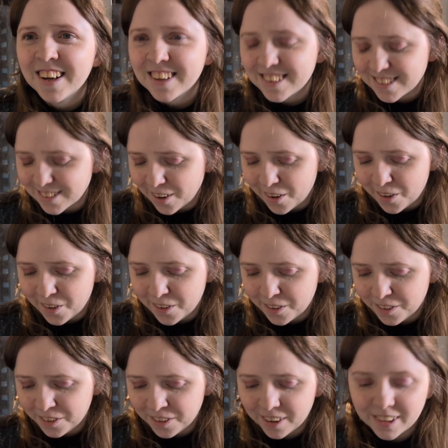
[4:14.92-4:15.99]

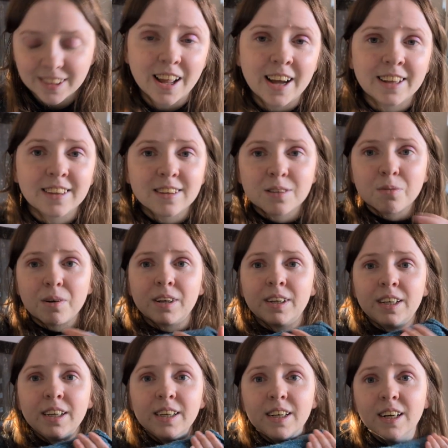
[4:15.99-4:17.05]
So like this one
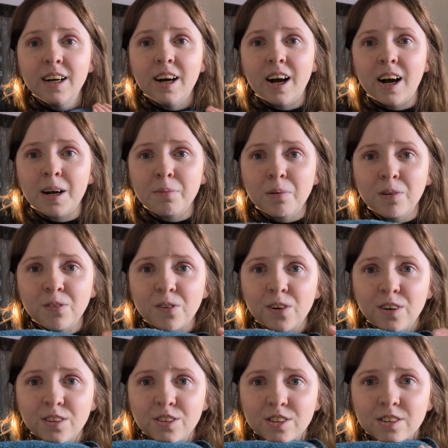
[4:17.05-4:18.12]
here, I
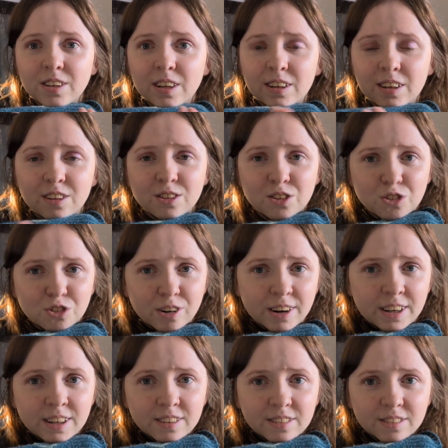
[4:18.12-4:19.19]
prefer just like a
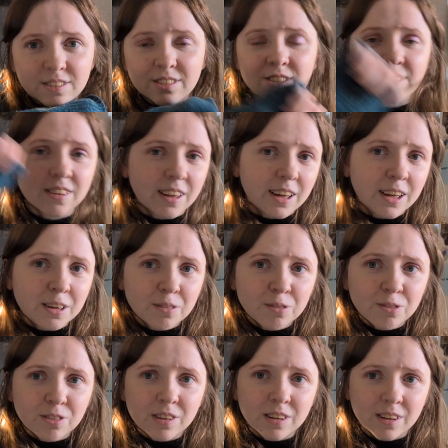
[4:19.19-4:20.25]
straight
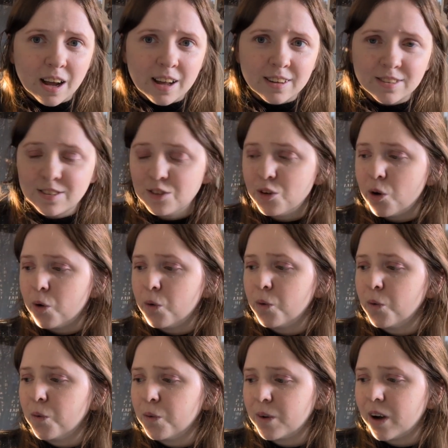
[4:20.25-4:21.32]
sleeve that has
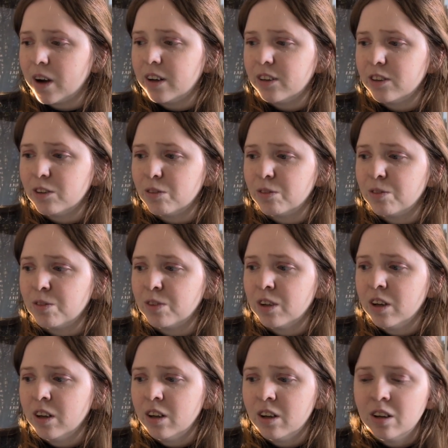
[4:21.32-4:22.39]
no kind of
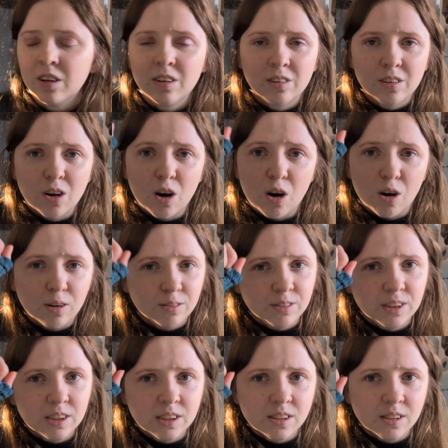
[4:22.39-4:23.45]

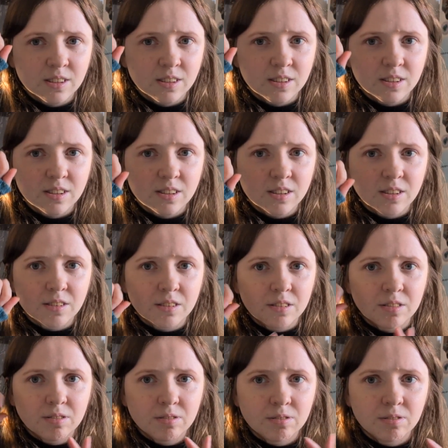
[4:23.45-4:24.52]
obvious
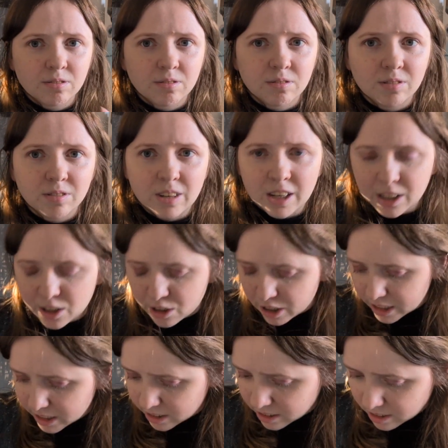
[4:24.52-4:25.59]

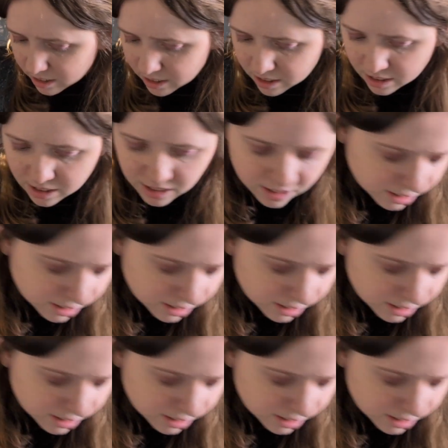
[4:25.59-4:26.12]
increases.